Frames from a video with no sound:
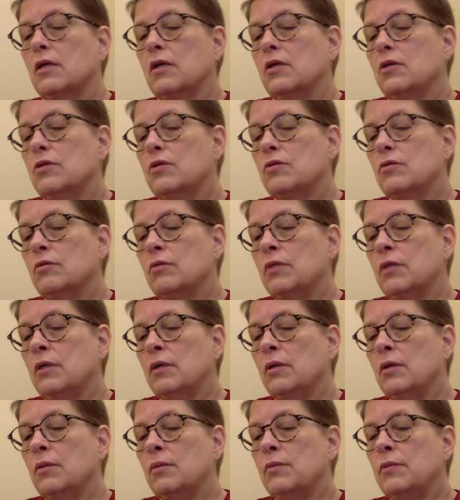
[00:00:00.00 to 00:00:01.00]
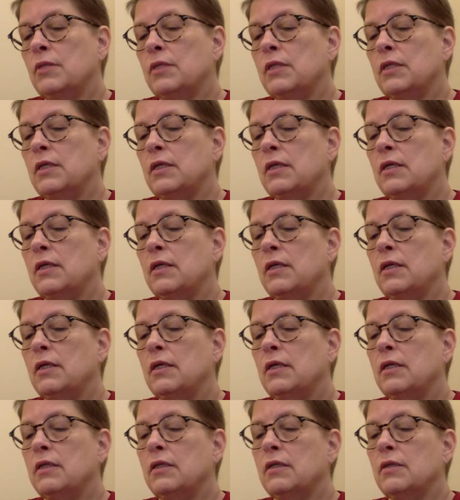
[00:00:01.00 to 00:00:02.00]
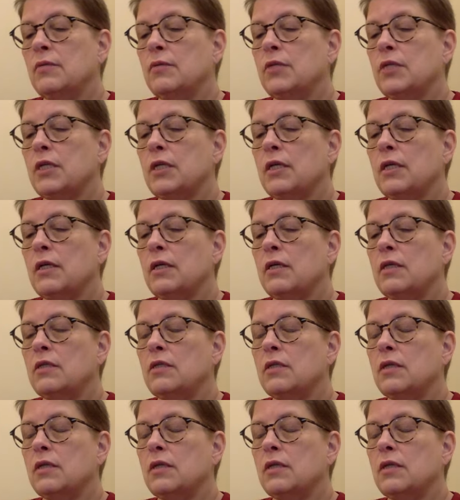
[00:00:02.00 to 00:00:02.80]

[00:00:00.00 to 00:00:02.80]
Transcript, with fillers: Sunandi Jamche